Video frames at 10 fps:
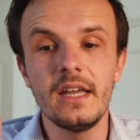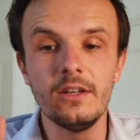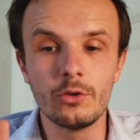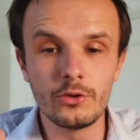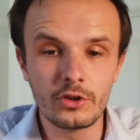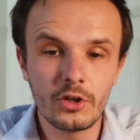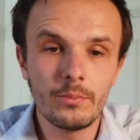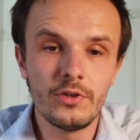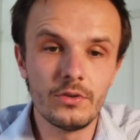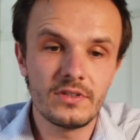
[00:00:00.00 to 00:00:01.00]
in order to
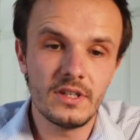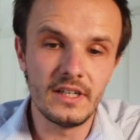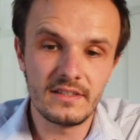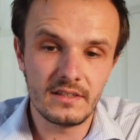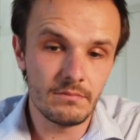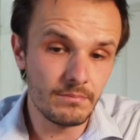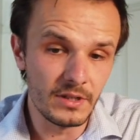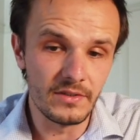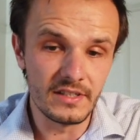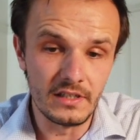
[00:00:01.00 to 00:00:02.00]
compute its
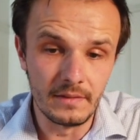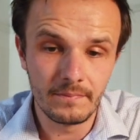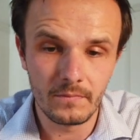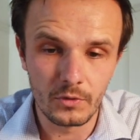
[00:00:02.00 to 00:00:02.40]
PVT,